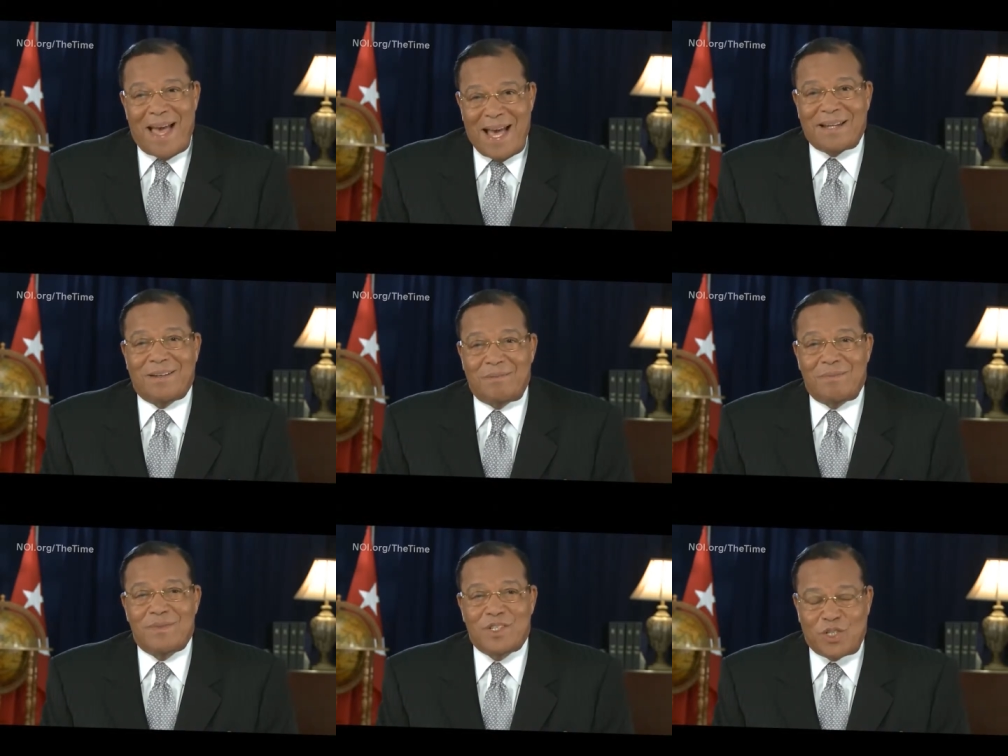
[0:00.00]

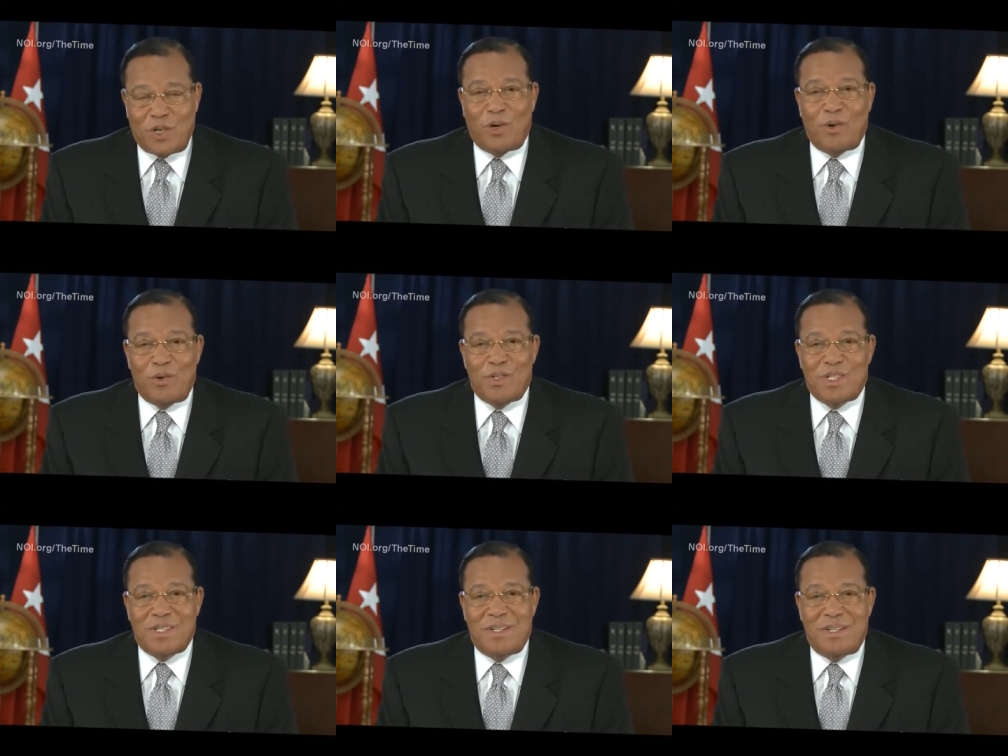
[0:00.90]
Adam
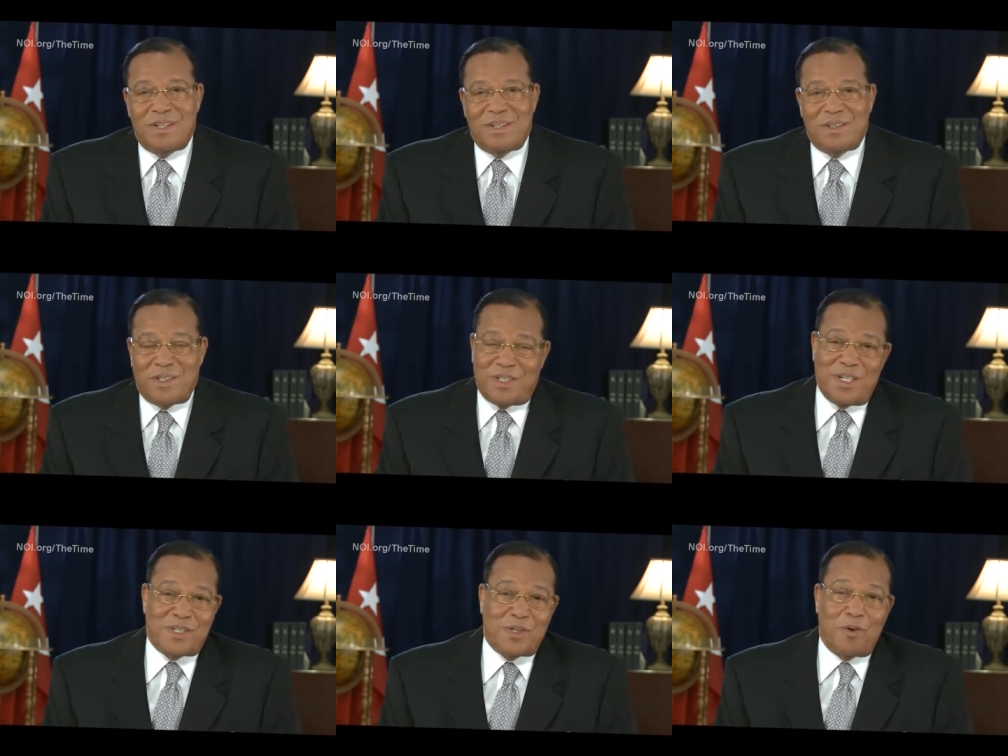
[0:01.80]
chose to
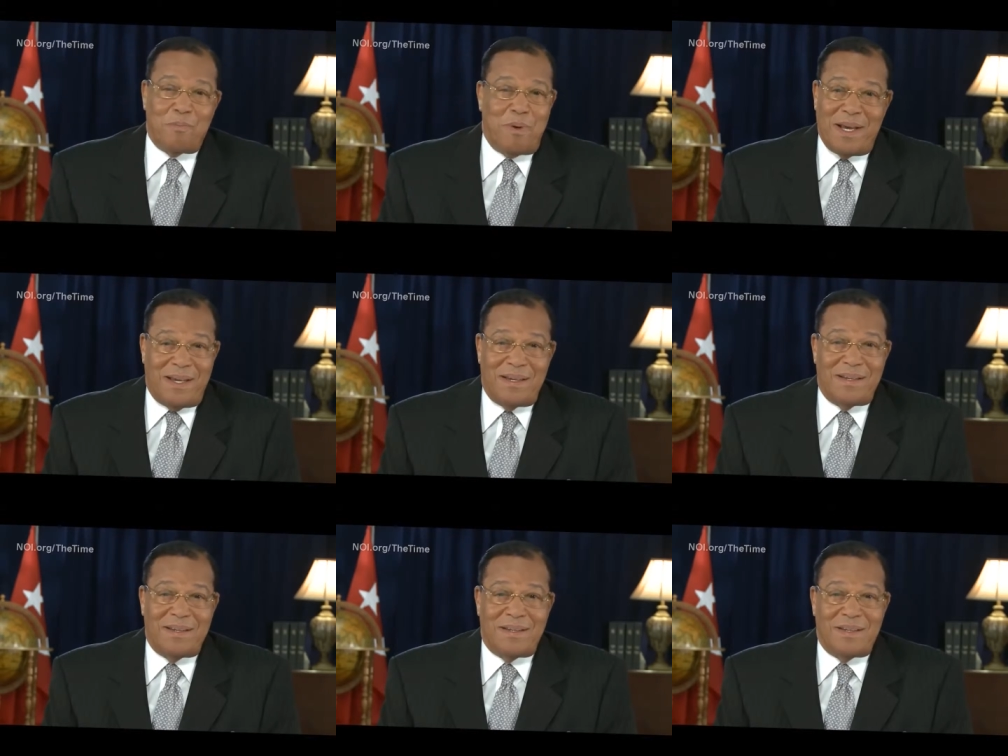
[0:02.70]
disobey.
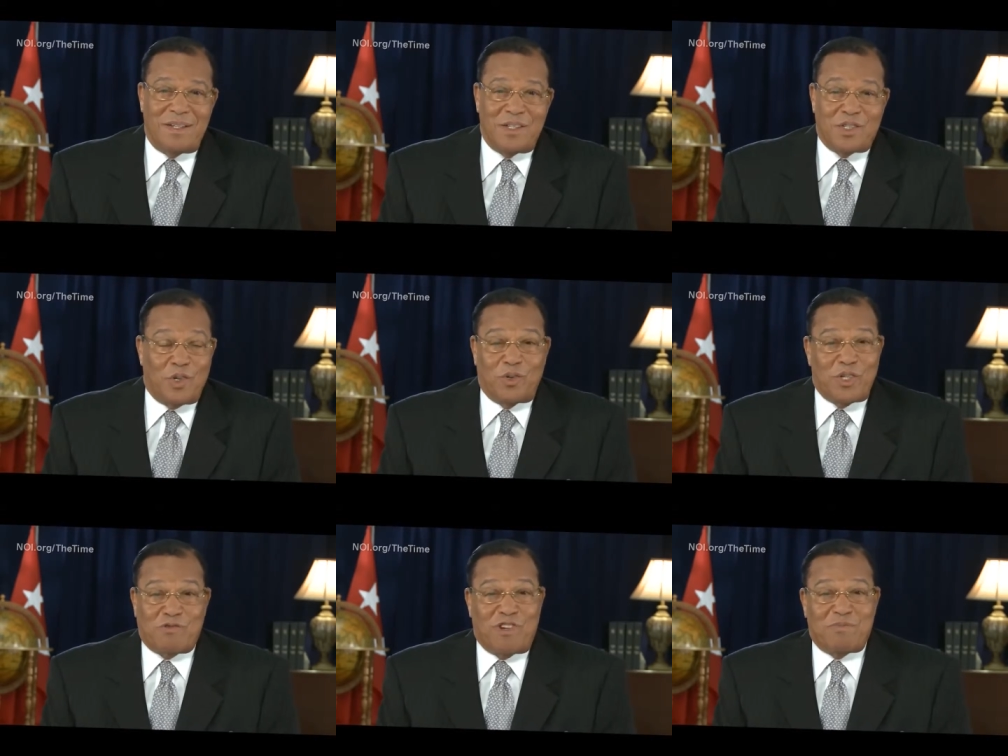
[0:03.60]
So
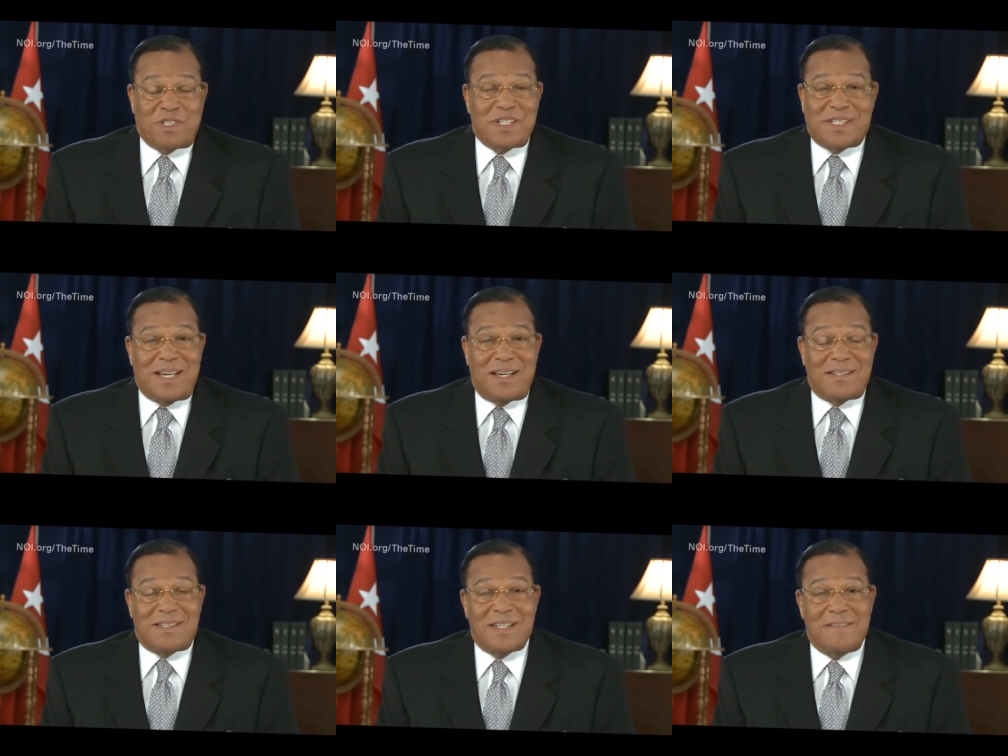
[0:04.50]
the scripture
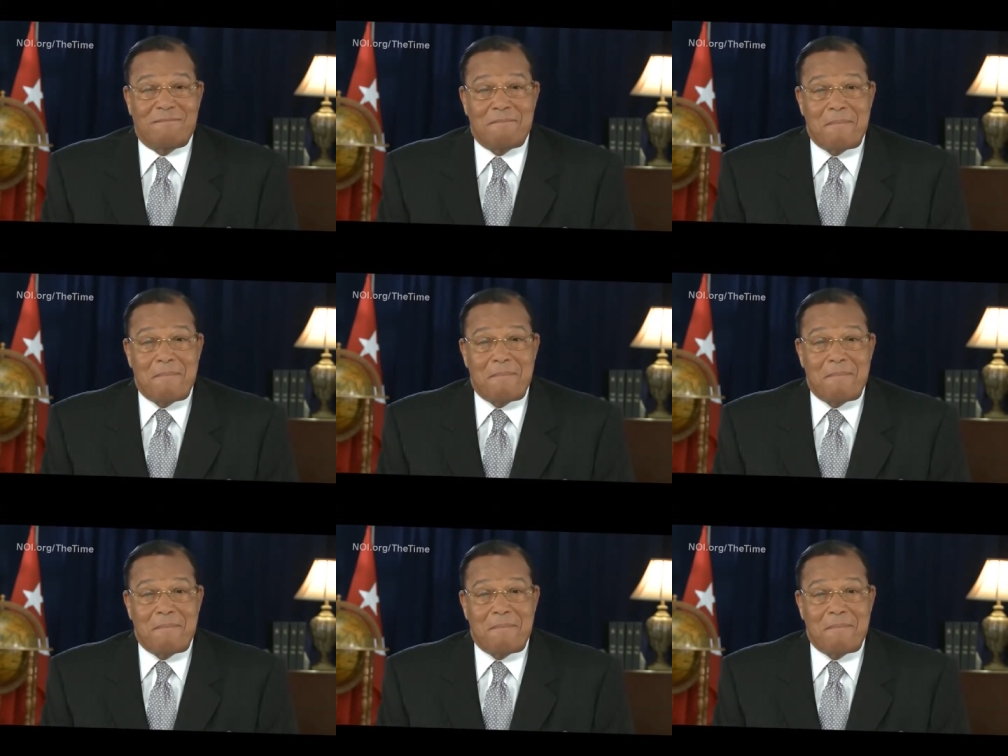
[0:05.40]
says,